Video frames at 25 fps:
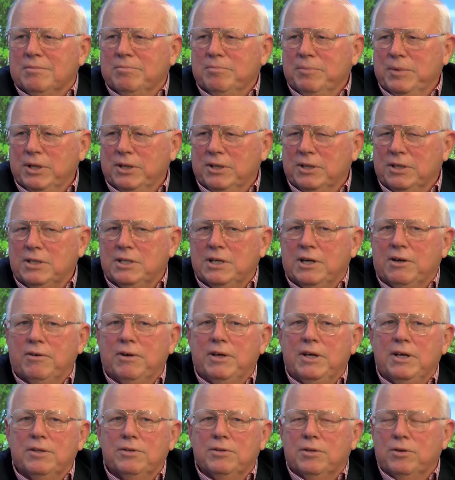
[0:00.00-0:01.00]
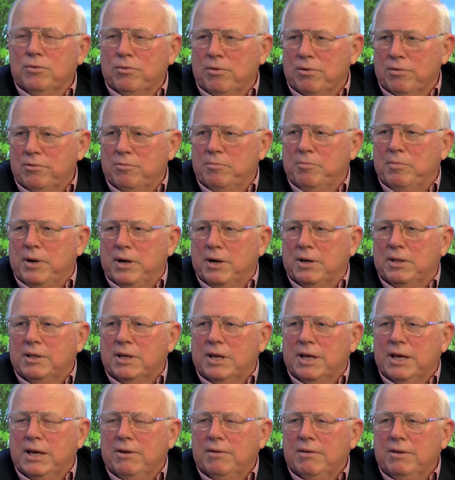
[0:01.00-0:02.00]
Military in the northern part of the
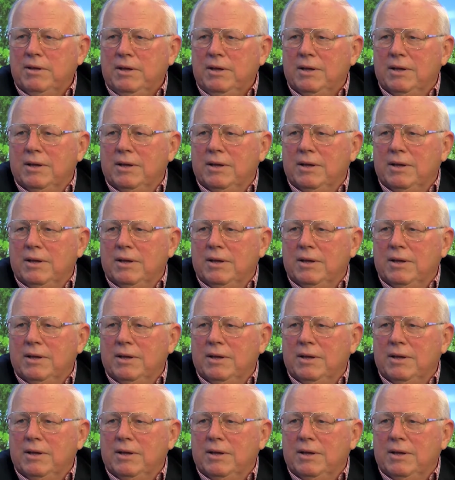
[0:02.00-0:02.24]
county,